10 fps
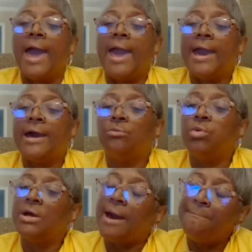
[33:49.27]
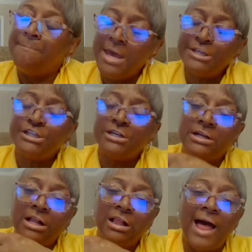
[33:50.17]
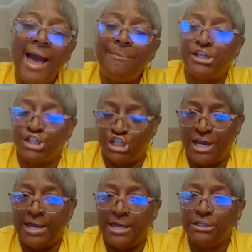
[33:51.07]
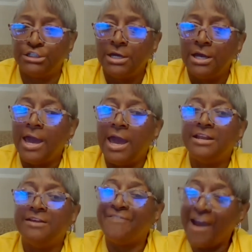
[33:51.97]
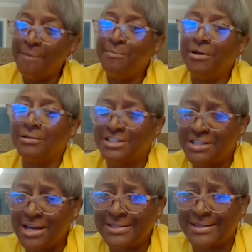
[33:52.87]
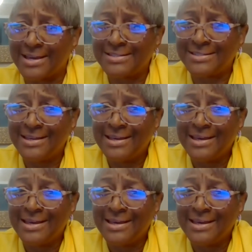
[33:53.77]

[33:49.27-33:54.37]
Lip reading: And when I mentioned climate change and environmental justice,